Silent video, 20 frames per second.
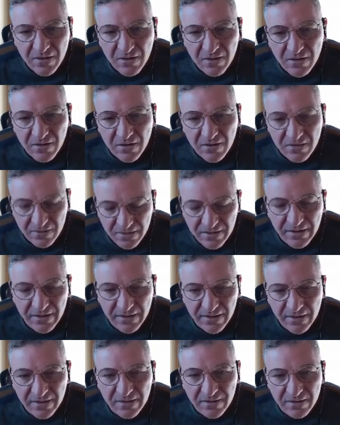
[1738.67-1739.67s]

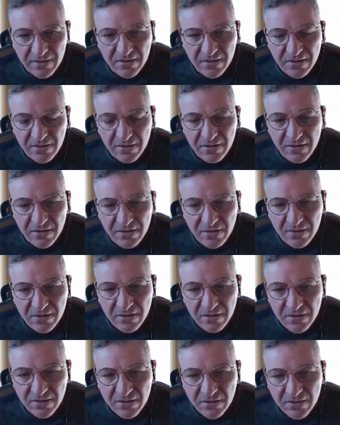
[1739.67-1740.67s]

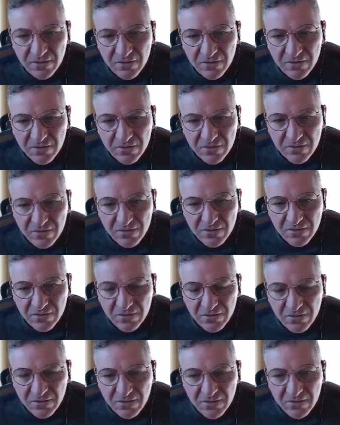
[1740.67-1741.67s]

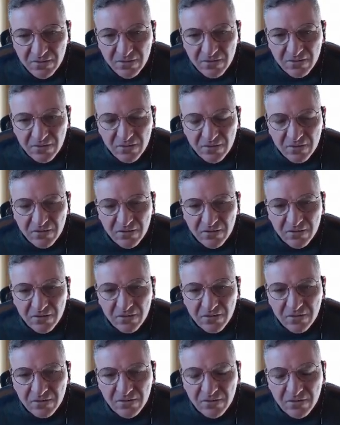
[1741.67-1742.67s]

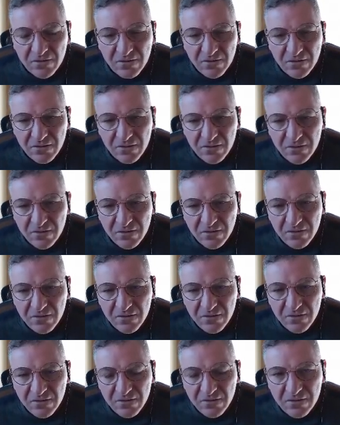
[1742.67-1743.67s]

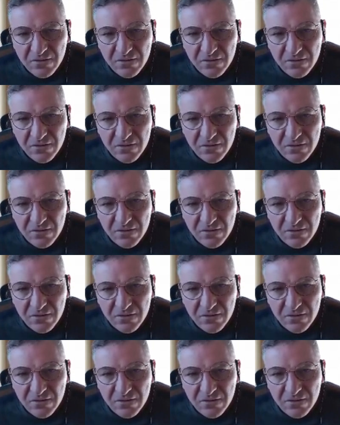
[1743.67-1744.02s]
[no speech]